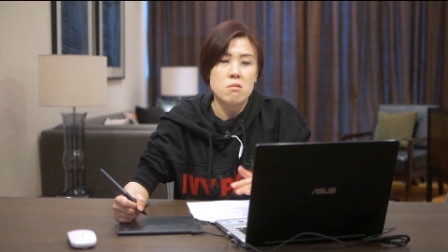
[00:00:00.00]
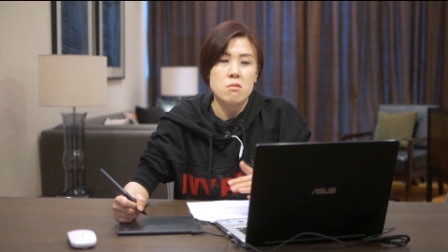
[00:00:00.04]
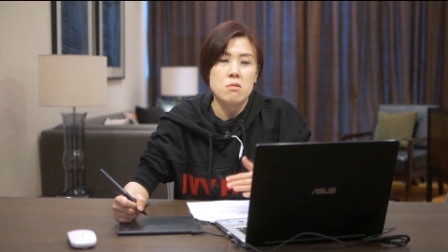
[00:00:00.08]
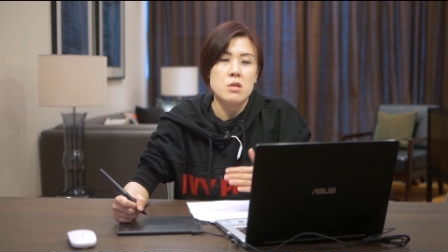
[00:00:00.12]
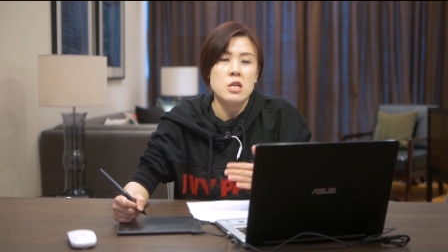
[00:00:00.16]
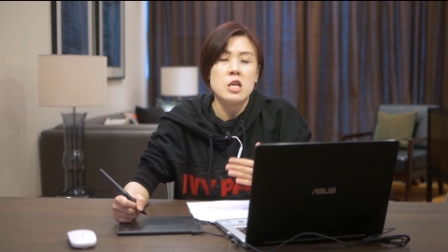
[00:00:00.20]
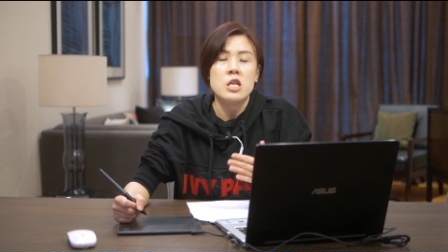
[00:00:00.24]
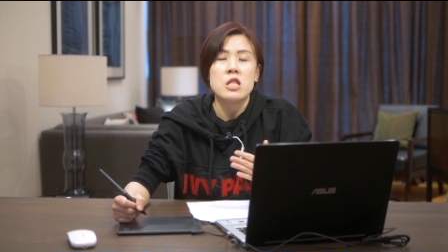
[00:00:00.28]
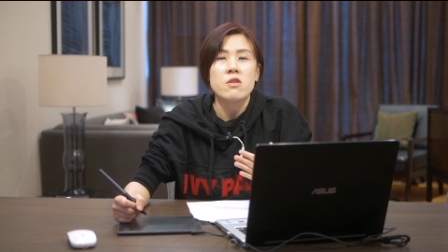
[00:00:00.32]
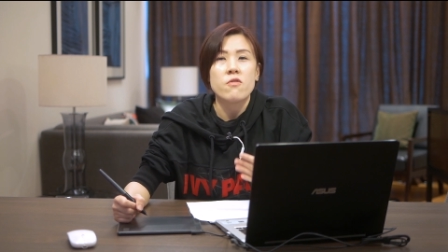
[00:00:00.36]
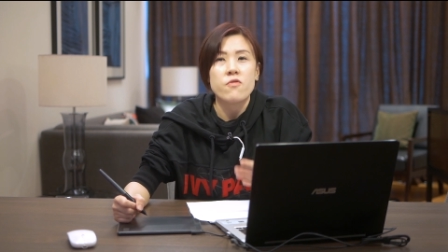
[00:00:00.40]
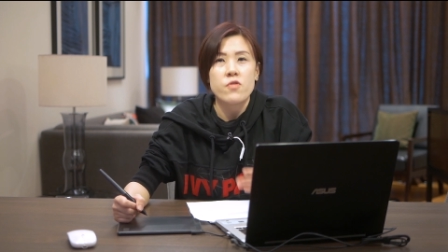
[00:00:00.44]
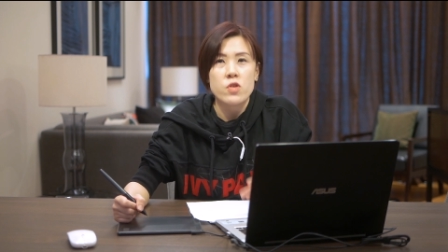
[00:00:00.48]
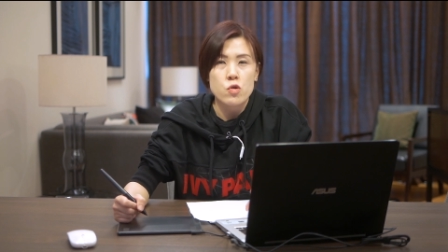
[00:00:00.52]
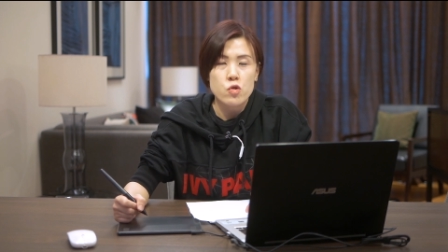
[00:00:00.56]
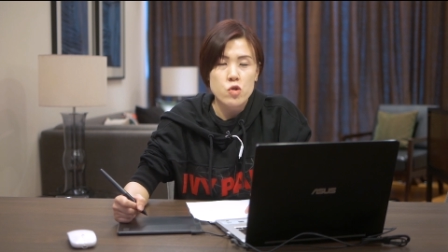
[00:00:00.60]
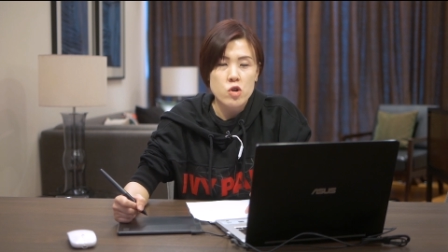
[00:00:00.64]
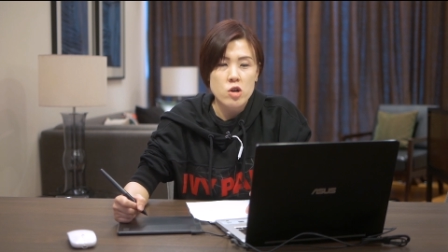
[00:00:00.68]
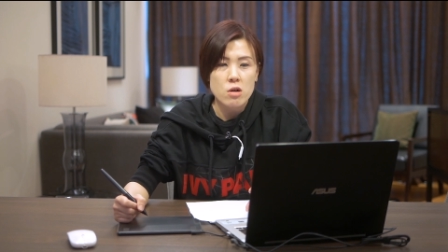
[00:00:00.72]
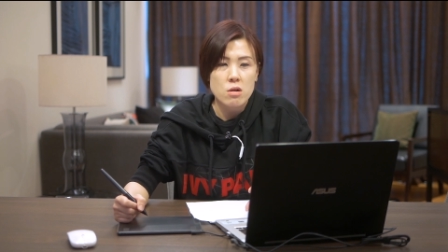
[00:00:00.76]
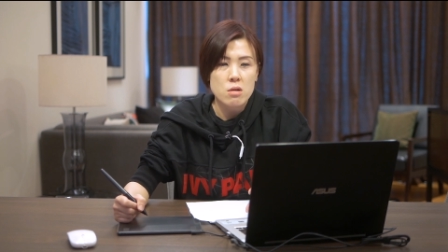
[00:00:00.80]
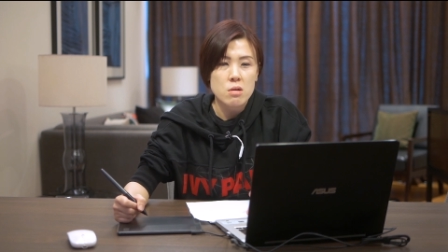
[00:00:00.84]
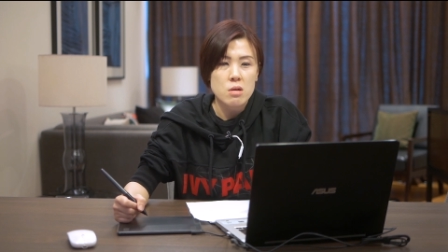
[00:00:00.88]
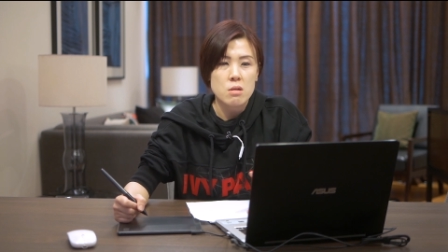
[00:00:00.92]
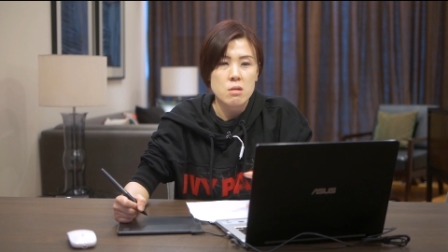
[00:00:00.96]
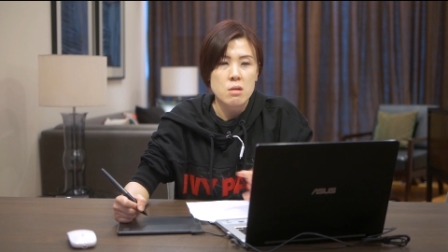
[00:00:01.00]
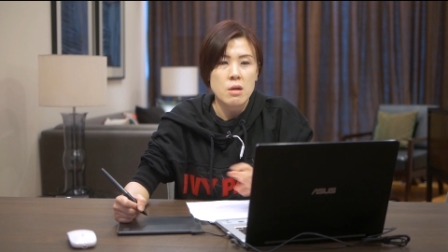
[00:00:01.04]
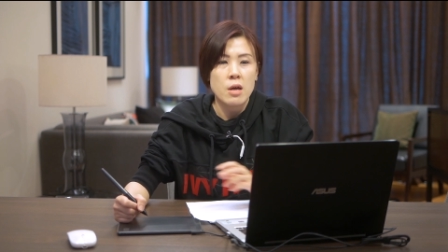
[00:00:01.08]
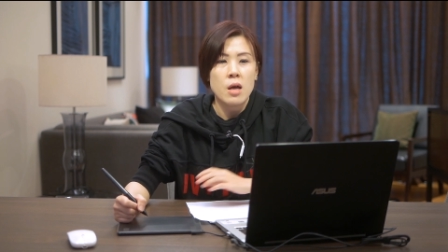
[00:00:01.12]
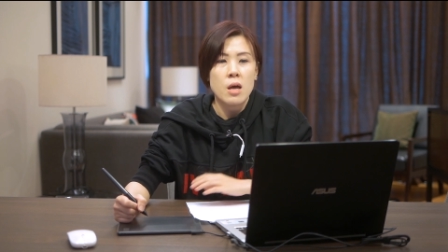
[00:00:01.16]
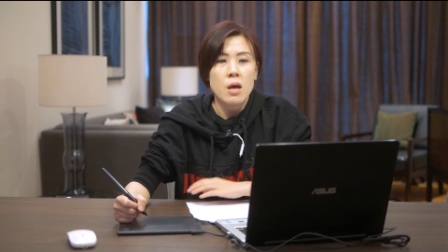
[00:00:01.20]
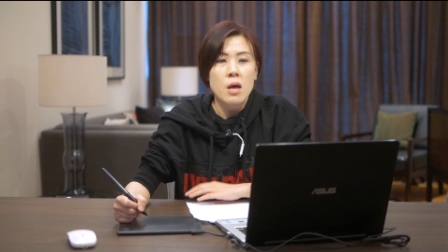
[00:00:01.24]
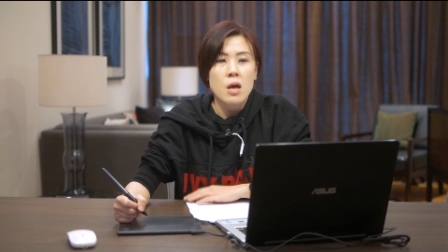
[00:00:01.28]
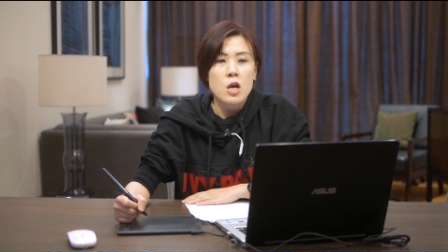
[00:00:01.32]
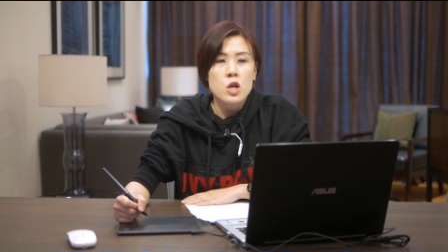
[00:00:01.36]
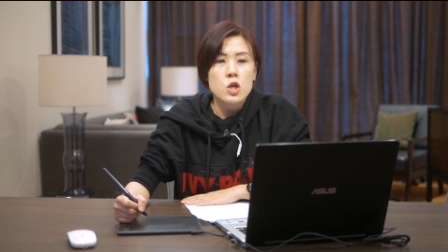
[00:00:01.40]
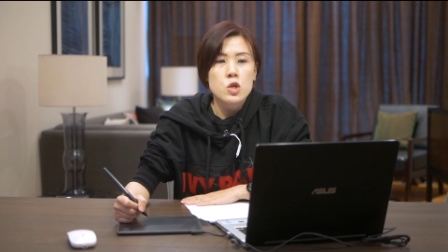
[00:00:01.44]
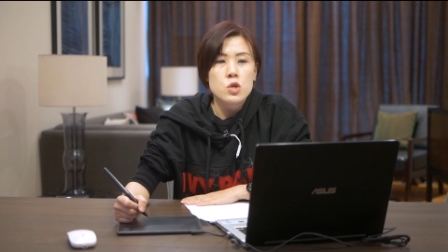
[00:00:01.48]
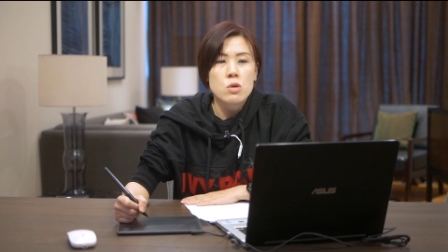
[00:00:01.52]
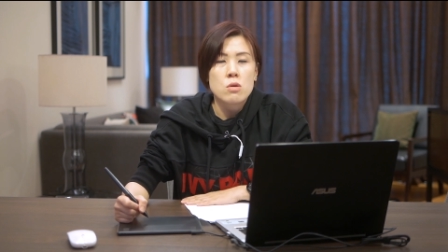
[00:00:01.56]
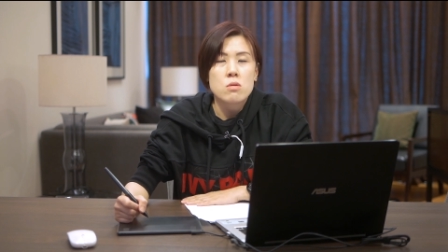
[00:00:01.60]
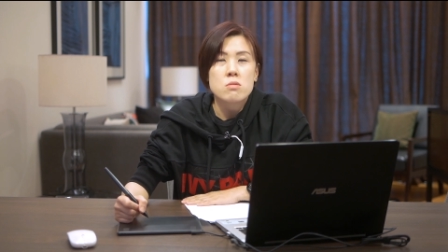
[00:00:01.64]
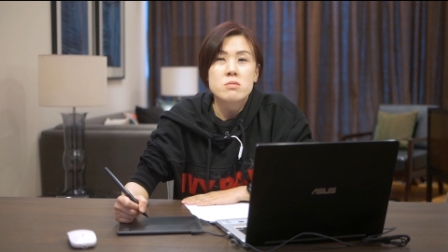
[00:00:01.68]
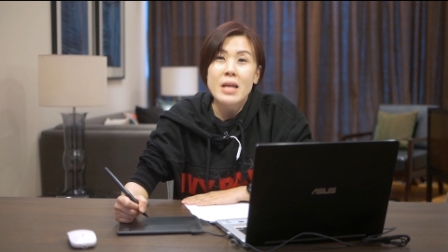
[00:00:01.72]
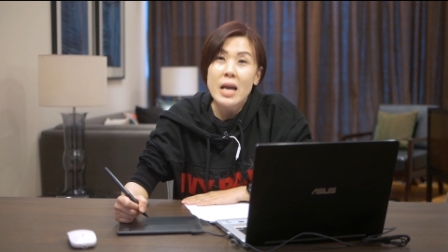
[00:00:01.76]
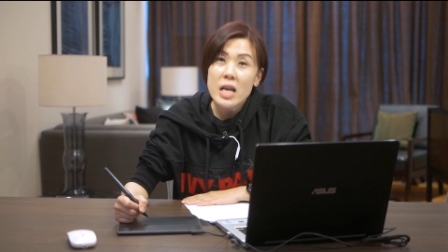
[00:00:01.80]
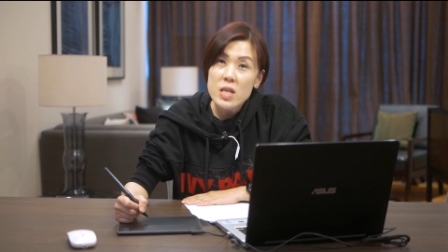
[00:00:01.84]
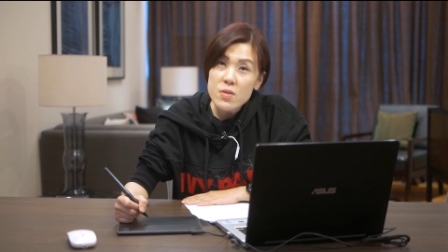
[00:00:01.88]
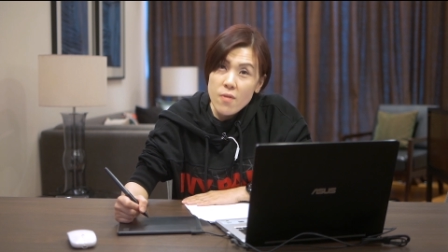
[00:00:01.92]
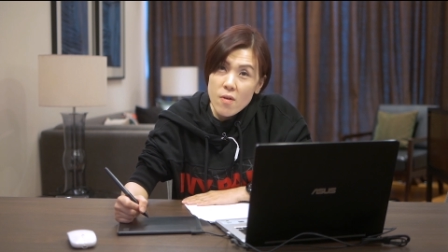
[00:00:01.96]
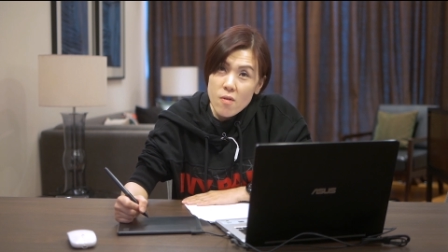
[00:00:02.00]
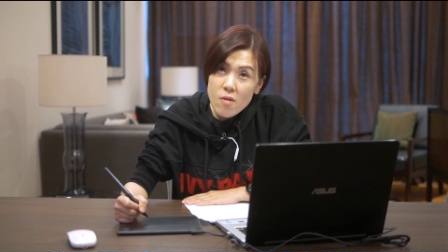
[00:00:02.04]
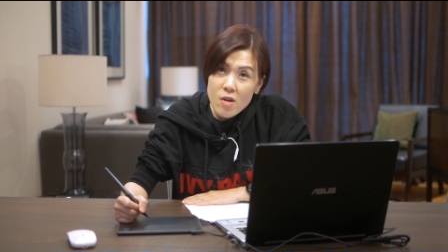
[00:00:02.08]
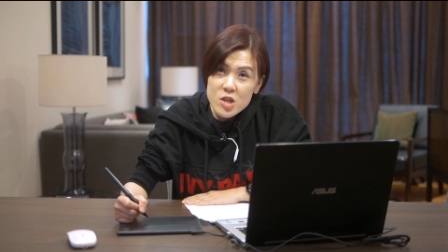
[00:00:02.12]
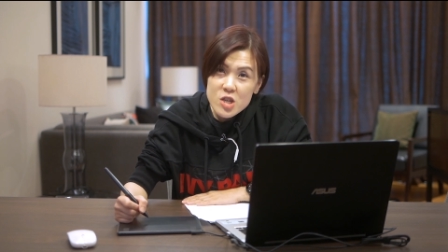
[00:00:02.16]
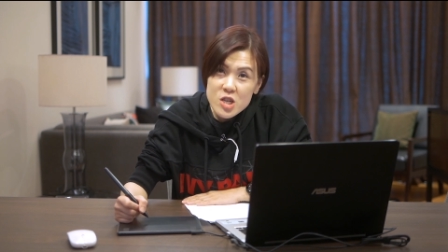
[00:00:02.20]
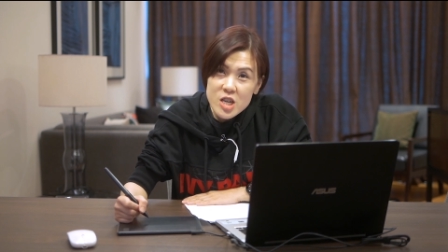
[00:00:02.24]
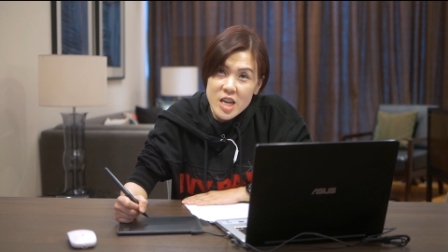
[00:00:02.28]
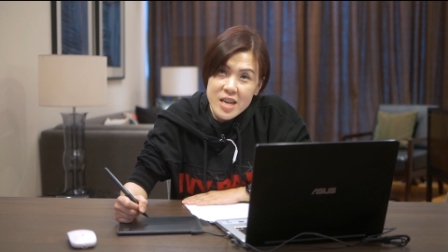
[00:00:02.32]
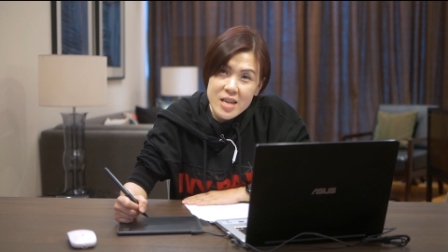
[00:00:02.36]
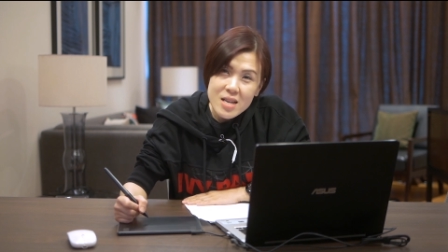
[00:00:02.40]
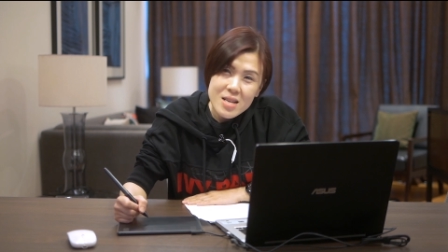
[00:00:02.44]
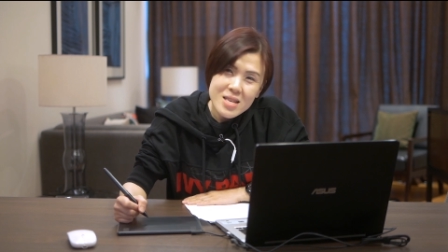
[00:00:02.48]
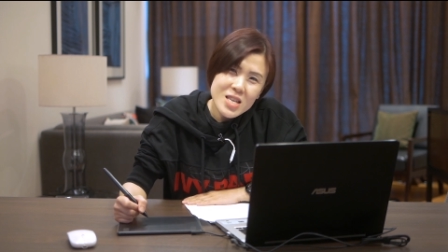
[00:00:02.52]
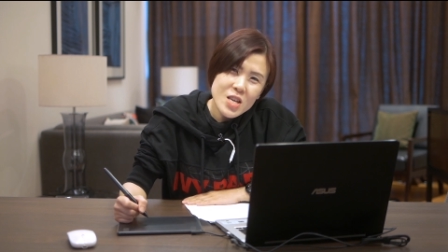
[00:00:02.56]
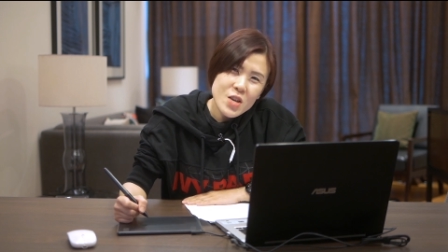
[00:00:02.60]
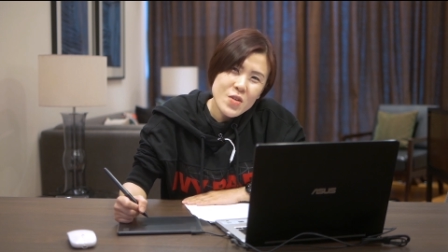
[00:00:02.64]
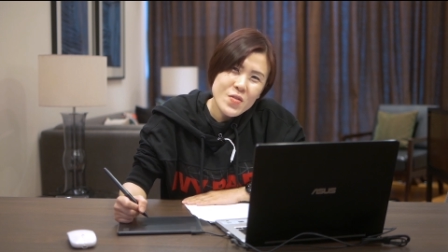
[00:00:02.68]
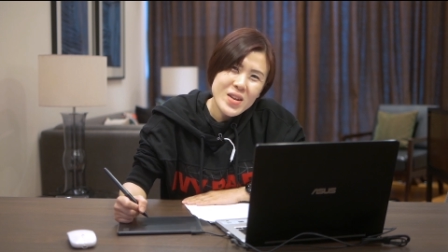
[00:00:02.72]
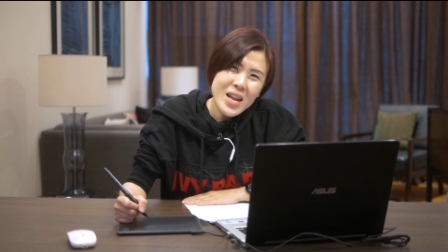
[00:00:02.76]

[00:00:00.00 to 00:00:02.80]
the future. So thanks for watching. See you